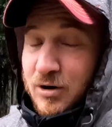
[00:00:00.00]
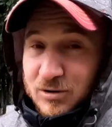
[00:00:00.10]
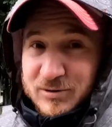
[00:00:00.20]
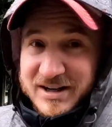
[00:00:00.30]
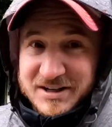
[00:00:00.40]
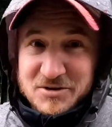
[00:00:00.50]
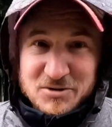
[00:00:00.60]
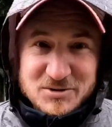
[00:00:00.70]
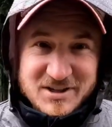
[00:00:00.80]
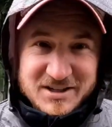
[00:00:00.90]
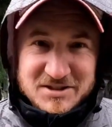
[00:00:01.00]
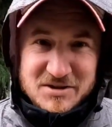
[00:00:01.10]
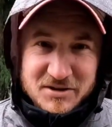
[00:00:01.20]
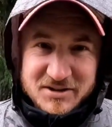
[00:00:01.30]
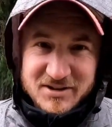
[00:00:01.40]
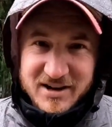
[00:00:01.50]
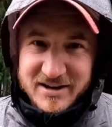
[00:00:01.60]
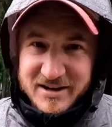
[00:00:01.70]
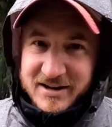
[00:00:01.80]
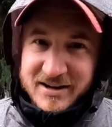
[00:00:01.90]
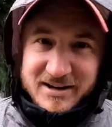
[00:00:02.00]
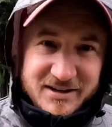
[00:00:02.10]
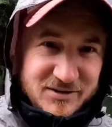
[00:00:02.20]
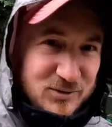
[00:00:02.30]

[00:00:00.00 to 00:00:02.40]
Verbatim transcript: already knows that he's gonna die in